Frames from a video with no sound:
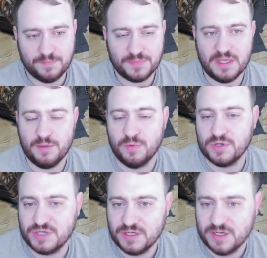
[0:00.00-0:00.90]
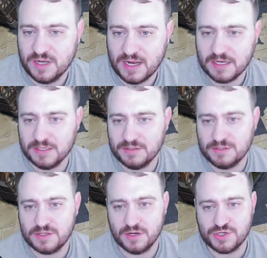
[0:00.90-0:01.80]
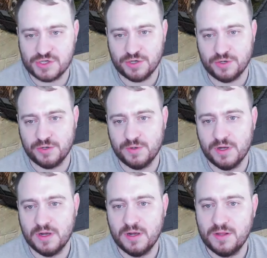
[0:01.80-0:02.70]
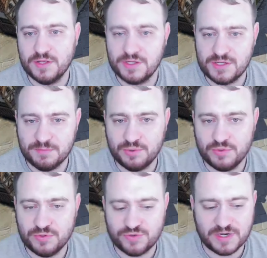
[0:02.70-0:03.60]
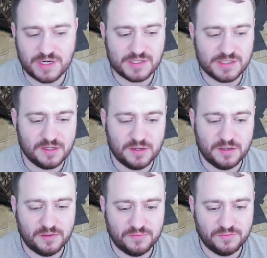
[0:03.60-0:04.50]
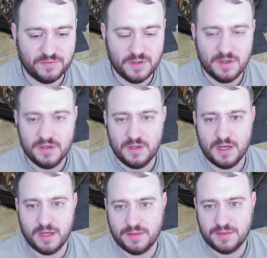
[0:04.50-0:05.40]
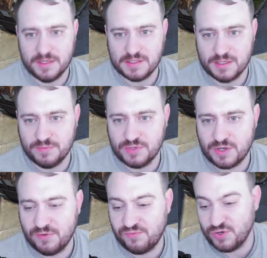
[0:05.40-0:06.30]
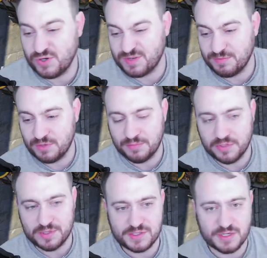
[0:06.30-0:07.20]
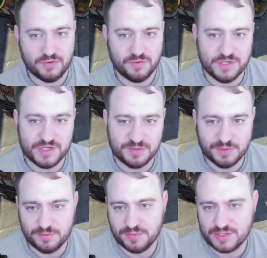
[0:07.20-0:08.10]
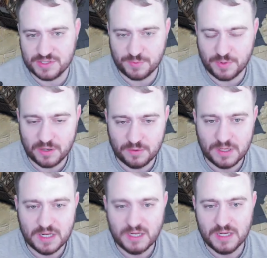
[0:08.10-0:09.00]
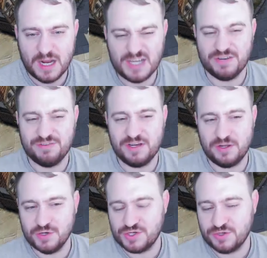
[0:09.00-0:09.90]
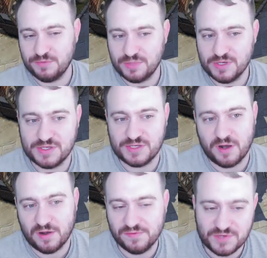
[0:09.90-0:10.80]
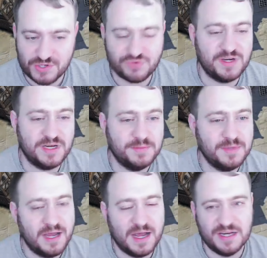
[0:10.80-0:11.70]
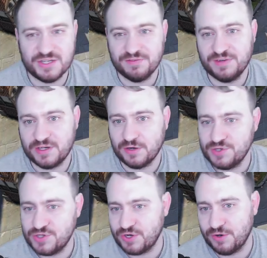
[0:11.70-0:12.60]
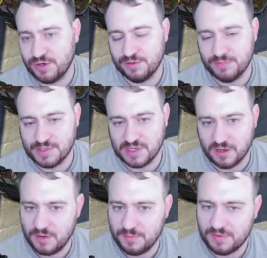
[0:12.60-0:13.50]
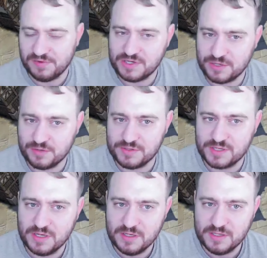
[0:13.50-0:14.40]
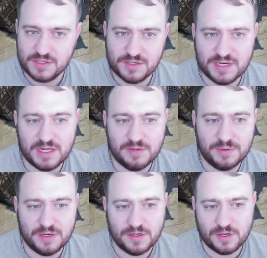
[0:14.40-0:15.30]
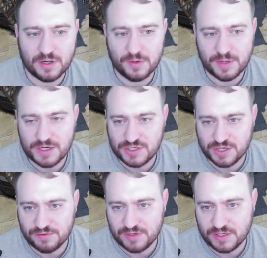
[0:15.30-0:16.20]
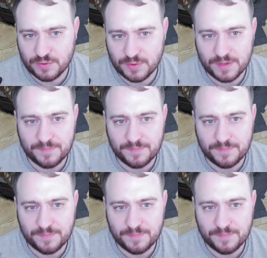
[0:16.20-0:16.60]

watching, and I'll show you the simple tricks of this. I'm gonna go through some numbers and crunch some numbers as well. I generally crunch numbers off stream, and I generally don't show the numbers a lot in my videos. So today we're gonna go and generally do it.